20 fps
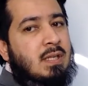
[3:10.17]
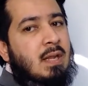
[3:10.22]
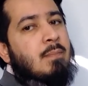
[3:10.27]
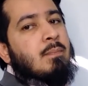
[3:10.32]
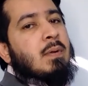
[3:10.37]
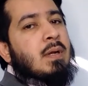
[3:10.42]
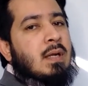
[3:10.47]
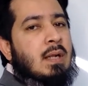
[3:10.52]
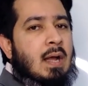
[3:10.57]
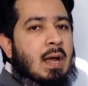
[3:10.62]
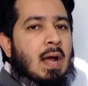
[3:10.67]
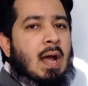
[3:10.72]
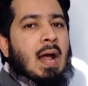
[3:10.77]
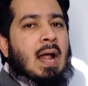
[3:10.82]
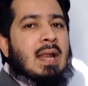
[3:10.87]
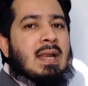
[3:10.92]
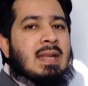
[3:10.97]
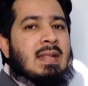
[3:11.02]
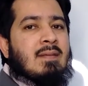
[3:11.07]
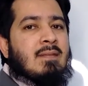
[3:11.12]
but
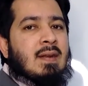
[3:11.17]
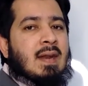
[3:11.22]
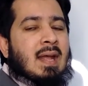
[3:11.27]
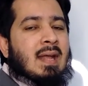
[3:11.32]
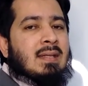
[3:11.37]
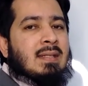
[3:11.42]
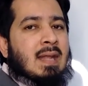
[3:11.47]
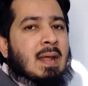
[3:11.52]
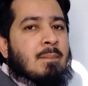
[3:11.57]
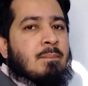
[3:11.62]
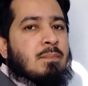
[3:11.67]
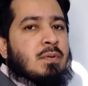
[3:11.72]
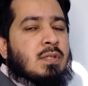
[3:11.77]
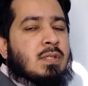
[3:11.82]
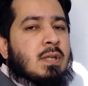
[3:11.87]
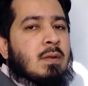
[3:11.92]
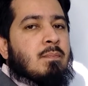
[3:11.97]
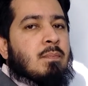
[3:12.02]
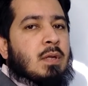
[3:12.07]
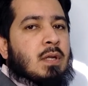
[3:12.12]
I'll leave it at
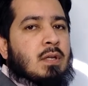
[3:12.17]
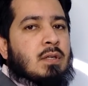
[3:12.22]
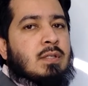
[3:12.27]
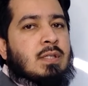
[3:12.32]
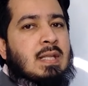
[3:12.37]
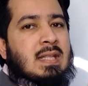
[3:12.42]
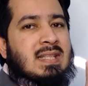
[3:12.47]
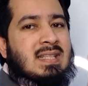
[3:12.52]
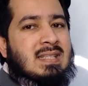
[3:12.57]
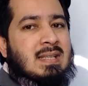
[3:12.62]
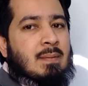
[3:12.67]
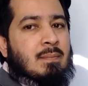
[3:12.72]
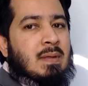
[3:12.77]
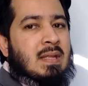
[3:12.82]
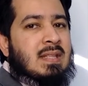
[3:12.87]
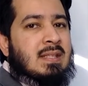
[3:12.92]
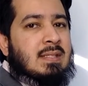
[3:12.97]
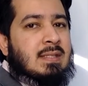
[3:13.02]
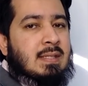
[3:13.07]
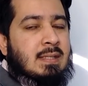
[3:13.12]
10% because in some
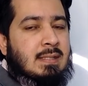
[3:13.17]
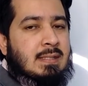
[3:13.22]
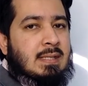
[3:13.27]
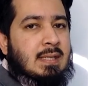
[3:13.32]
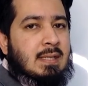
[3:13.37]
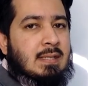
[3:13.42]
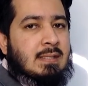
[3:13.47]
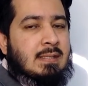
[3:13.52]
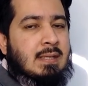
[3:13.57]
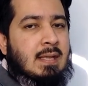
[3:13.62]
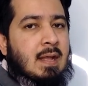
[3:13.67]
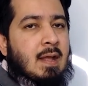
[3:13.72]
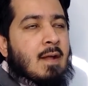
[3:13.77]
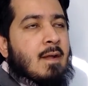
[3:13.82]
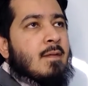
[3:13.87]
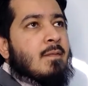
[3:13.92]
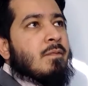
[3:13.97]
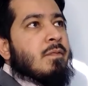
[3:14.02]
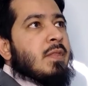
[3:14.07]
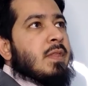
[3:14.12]
instances,
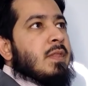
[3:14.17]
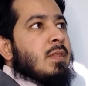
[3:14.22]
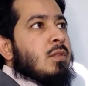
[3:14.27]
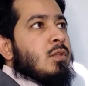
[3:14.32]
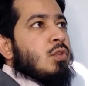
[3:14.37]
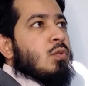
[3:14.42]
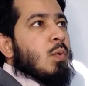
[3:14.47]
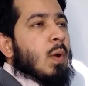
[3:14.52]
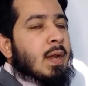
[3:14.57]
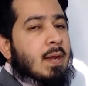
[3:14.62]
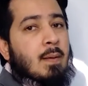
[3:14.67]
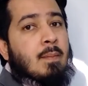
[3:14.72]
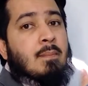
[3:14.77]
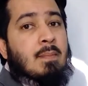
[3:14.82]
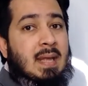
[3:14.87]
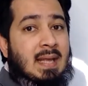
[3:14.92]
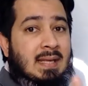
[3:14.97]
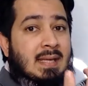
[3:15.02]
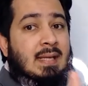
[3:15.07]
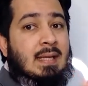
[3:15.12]
you end up
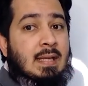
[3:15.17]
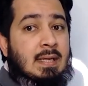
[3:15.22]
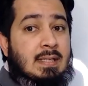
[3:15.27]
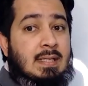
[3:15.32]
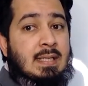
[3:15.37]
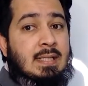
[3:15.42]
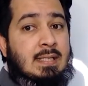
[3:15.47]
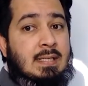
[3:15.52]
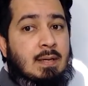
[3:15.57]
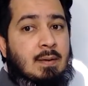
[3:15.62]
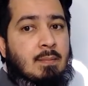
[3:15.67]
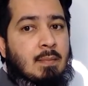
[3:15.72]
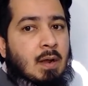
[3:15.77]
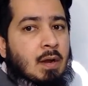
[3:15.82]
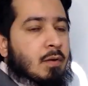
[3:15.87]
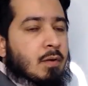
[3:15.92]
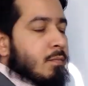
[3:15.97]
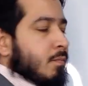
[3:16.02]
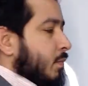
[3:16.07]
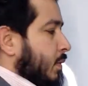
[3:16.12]
making a decent amount
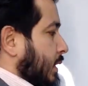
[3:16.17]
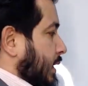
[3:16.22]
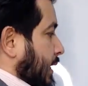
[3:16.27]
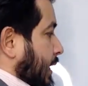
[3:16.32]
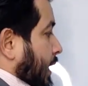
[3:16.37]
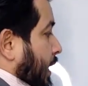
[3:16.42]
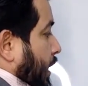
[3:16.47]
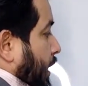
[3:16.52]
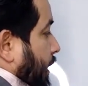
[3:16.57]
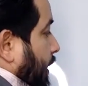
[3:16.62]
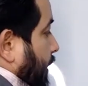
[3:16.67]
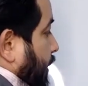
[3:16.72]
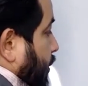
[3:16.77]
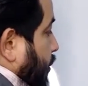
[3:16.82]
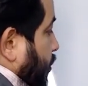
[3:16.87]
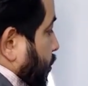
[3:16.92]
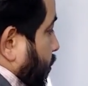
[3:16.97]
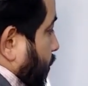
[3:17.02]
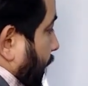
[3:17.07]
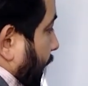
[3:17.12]
of money.
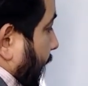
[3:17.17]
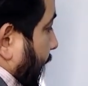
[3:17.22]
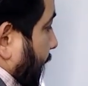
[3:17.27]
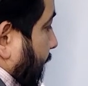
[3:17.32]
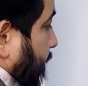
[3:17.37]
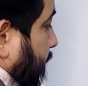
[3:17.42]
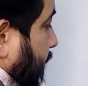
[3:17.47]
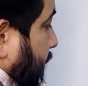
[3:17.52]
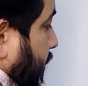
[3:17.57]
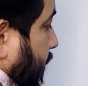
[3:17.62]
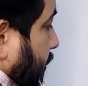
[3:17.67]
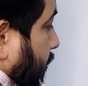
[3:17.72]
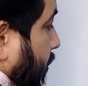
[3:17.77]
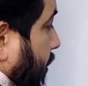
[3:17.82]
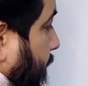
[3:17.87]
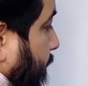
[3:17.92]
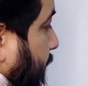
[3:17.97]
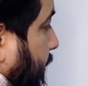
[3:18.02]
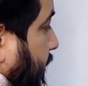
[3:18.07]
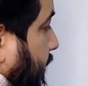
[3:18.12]
You average
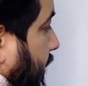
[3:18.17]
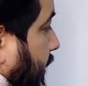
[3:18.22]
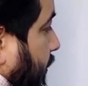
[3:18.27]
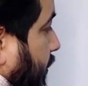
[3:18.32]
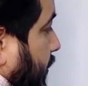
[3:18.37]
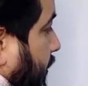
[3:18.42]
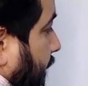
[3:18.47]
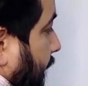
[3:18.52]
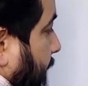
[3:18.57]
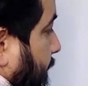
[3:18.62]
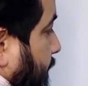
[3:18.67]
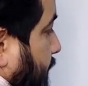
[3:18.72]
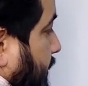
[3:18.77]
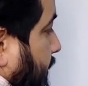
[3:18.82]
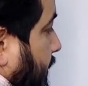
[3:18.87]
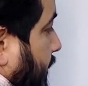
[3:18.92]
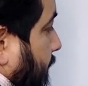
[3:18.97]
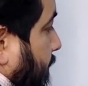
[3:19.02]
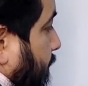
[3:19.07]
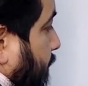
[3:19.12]
3% to
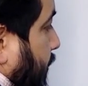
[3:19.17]
10% per